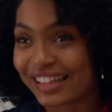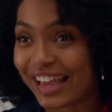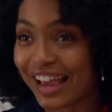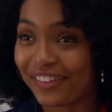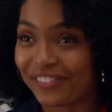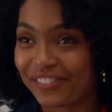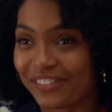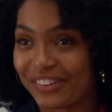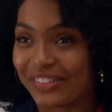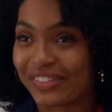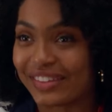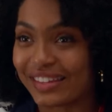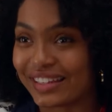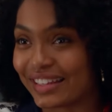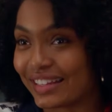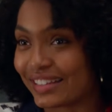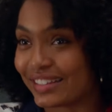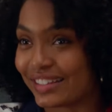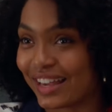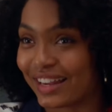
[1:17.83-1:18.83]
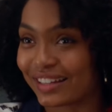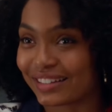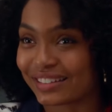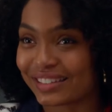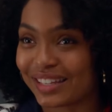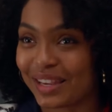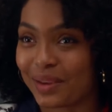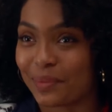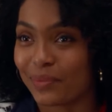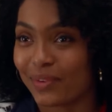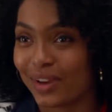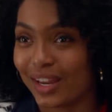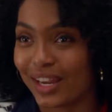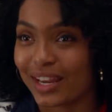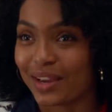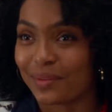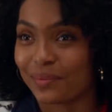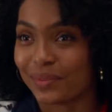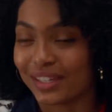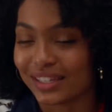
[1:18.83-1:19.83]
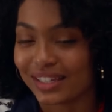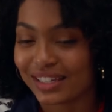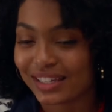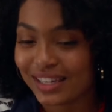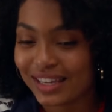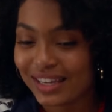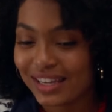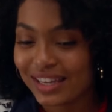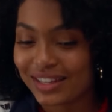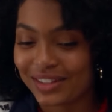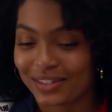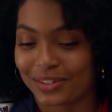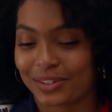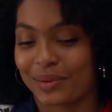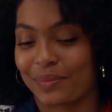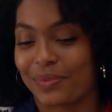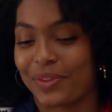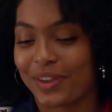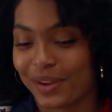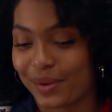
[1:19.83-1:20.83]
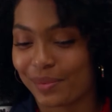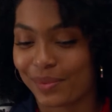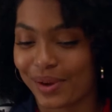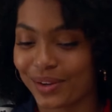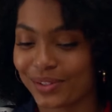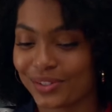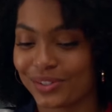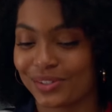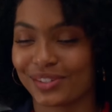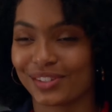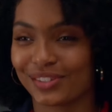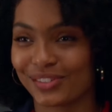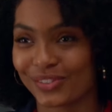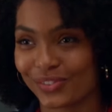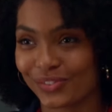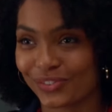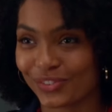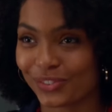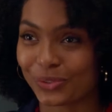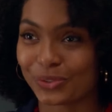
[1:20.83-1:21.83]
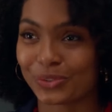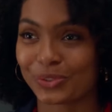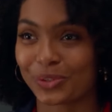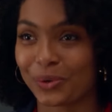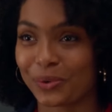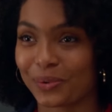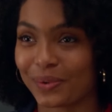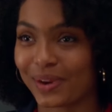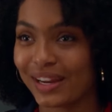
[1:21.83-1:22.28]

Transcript: I feel the exact same way. I mean, there's something about you that just feels so